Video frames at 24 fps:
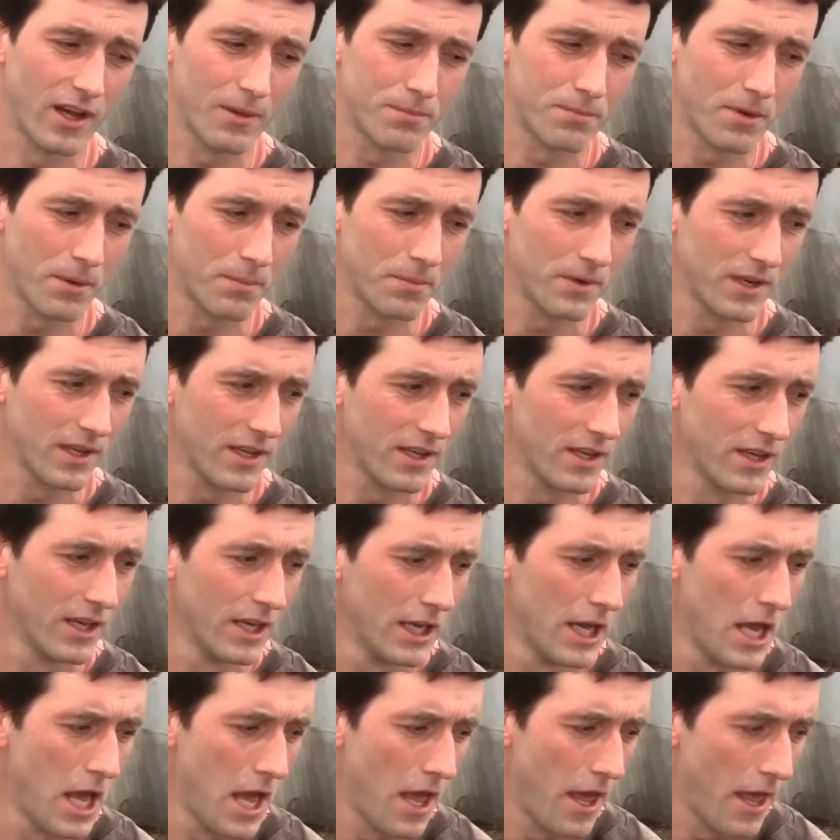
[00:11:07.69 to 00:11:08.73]
I'd probably
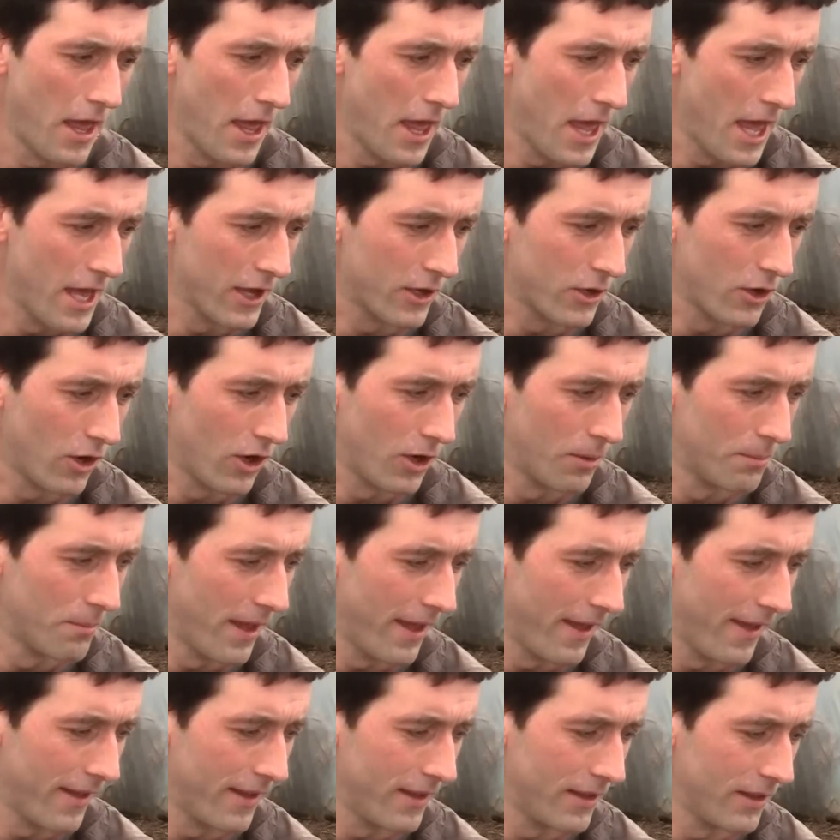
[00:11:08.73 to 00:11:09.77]
call
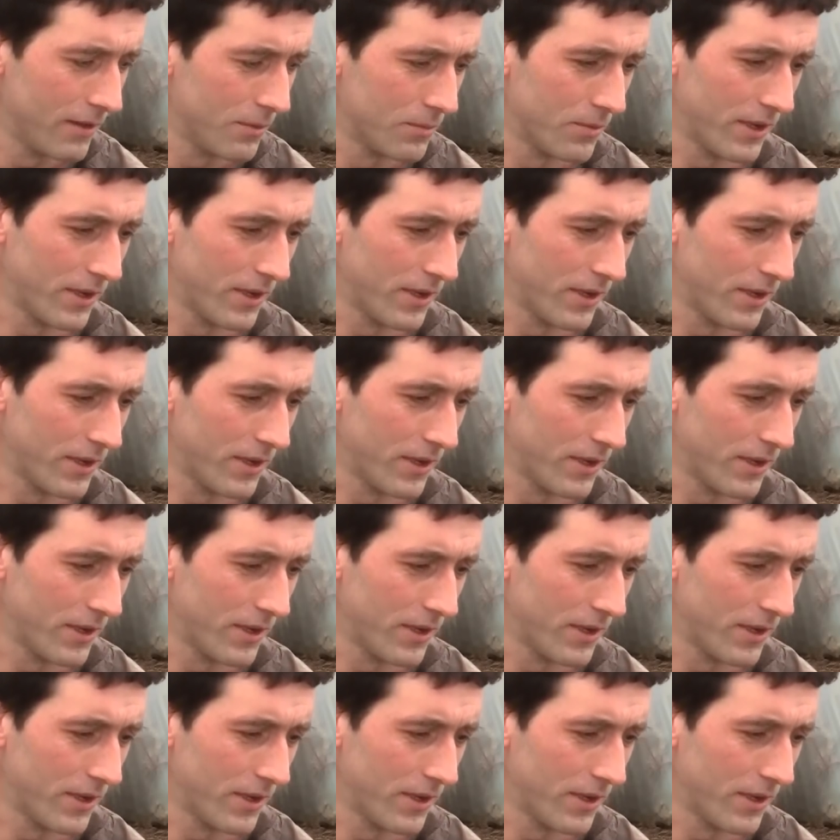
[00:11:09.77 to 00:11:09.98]
Mehel,